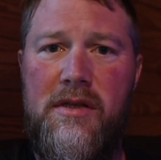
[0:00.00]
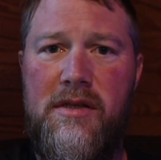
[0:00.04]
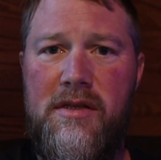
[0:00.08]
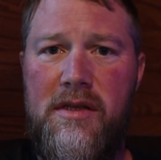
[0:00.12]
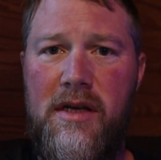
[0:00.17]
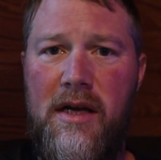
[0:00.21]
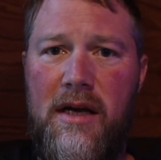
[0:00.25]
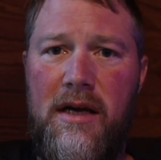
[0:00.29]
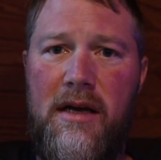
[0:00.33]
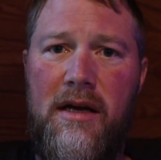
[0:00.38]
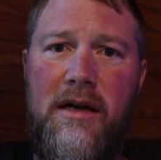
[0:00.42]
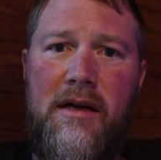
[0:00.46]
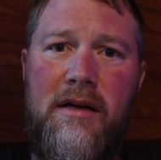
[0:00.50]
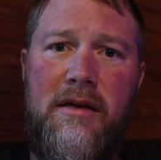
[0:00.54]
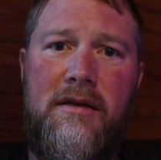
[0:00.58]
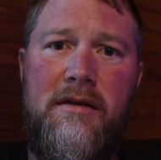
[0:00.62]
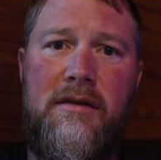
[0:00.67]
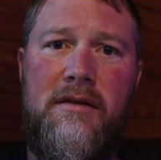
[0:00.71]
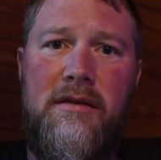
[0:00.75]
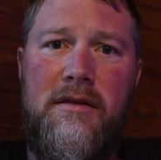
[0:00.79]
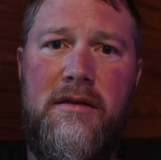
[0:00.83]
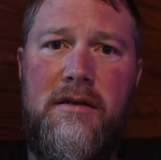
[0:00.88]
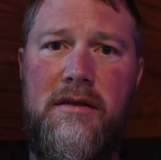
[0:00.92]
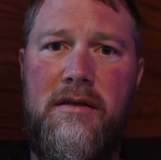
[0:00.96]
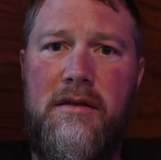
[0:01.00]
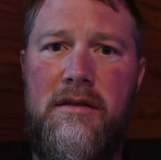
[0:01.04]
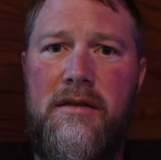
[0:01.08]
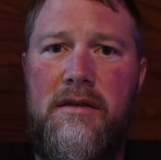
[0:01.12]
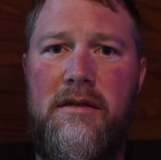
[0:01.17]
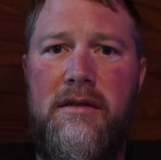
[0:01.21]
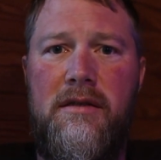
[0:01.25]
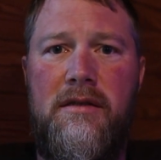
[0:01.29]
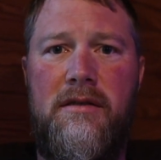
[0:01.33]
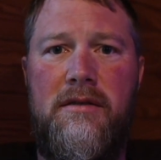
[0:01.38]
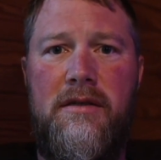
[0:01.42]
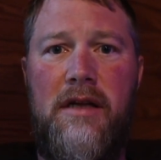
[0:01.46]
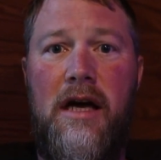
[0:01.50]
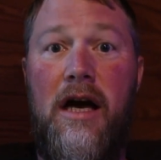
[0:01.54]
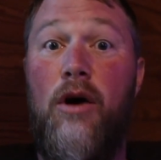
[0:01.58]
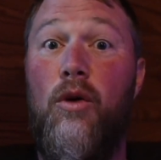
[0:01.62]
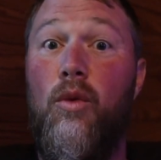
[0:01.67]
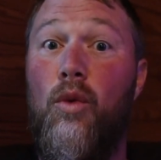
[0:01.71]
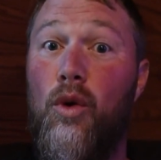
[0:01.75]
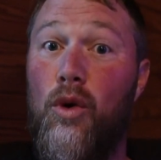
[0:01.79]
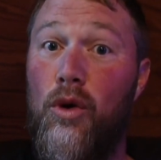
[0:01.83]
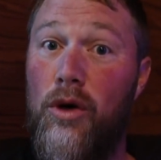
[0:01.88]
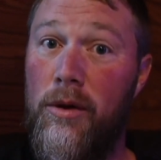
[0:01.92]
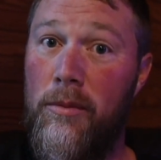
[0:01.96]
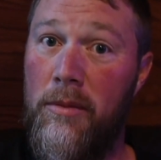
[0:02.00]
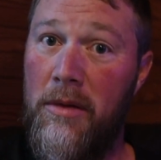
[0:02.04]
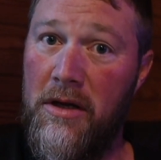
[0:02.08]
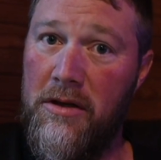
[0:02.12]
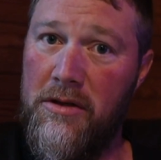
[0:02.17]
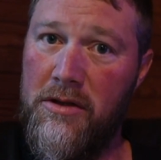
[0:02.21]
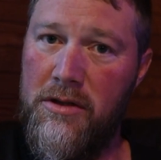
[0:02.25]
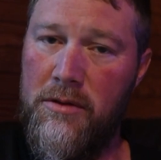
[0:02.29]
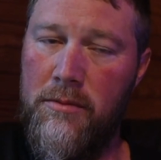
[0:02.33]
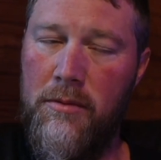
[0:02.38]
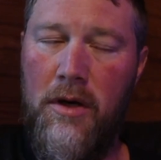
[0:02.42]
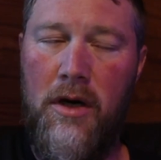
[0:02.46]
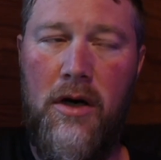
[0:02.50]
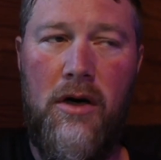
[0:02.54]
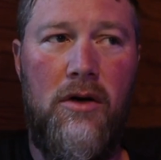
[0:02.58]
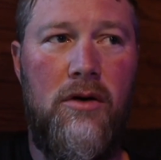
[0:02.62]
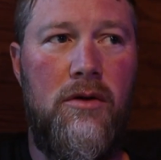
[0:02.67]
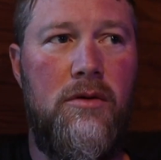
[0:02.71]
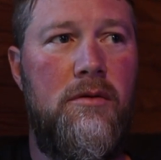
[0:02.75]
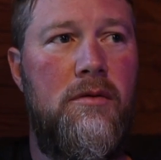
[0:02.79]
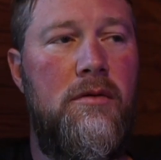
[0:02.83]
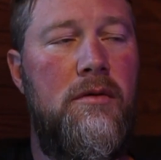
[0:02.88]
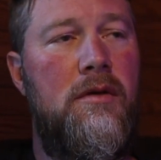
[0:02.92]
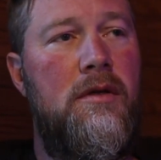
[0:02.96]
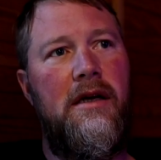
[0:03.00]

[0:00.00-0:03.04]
side, not worry about tomorrow.